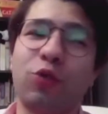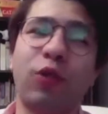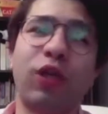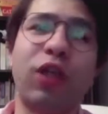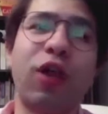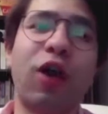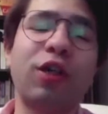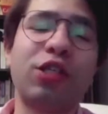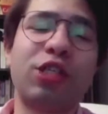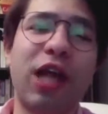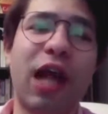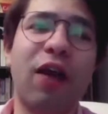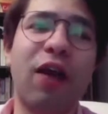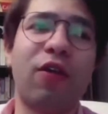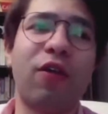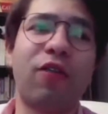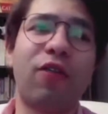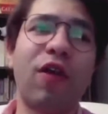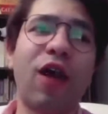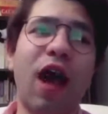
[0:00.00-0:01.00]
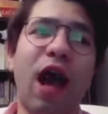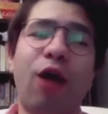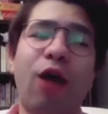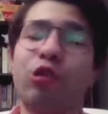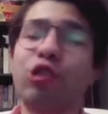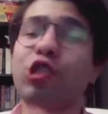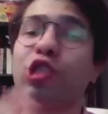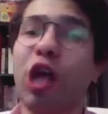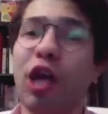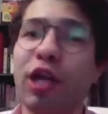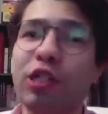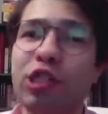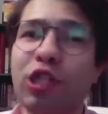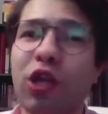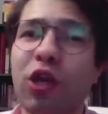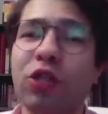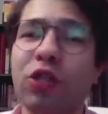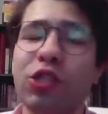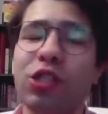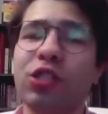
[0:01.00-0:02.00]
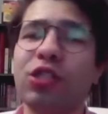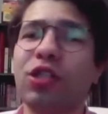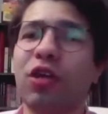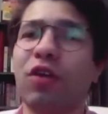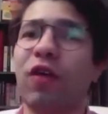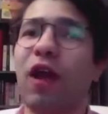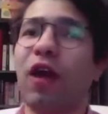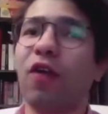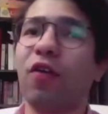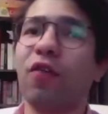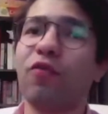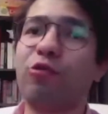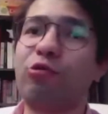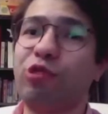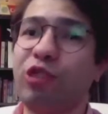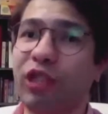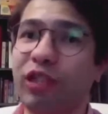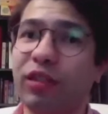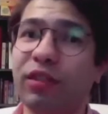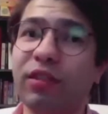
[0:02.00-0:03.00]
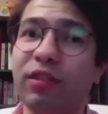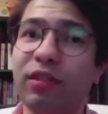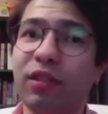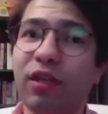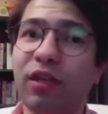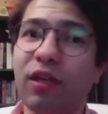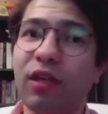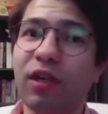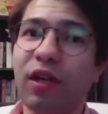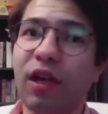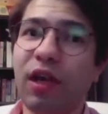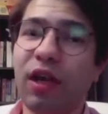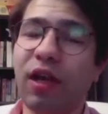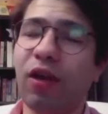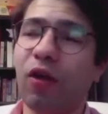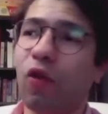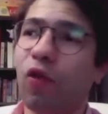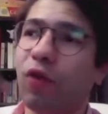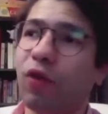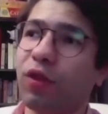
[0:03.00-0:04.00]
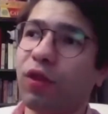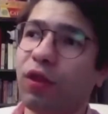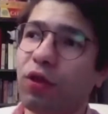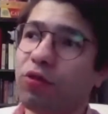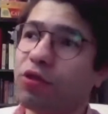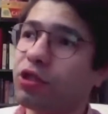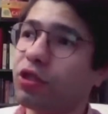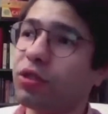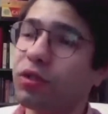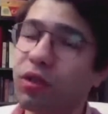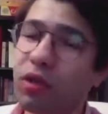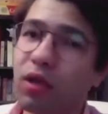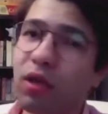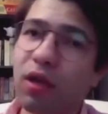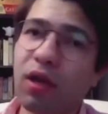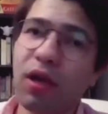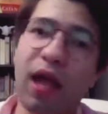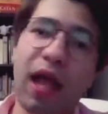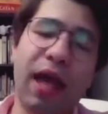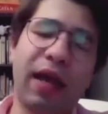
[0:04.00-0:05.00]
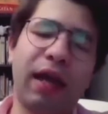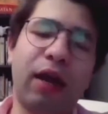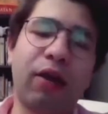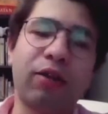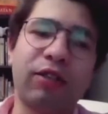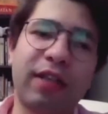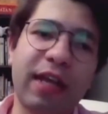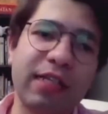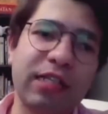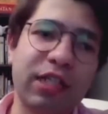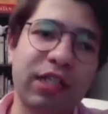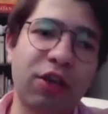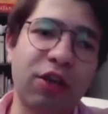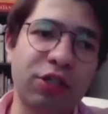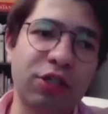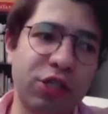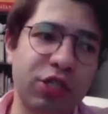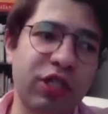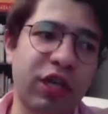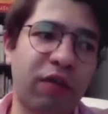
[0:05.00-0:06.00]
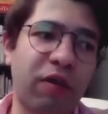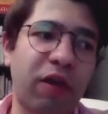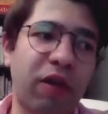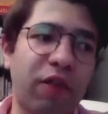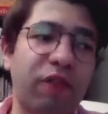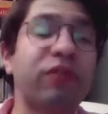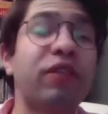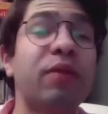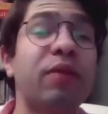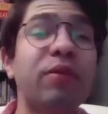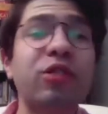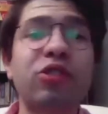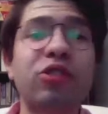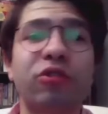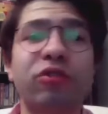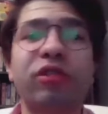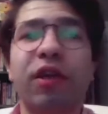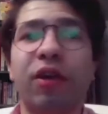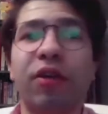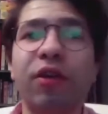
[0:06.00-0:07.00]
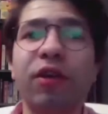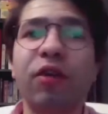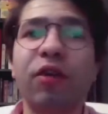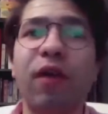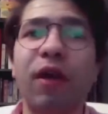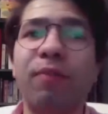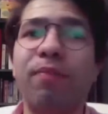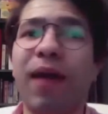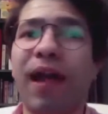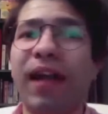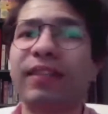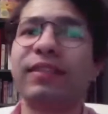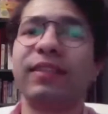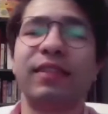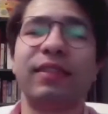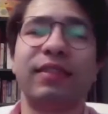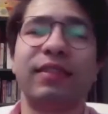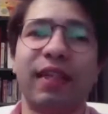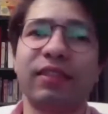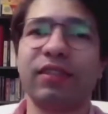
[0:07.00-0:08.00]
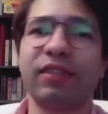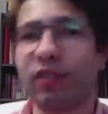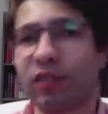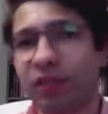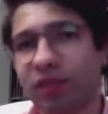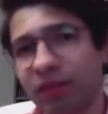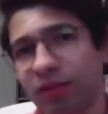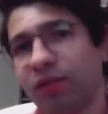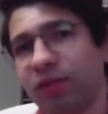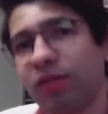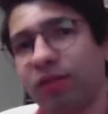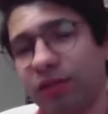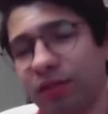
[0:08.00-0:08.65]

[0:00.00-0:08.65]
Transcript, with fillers: So we launch out of our science launches are out of New Zealand, uh, over the ocean, and our test launches are out of Timmins, Ontario, and Palestine, Texas.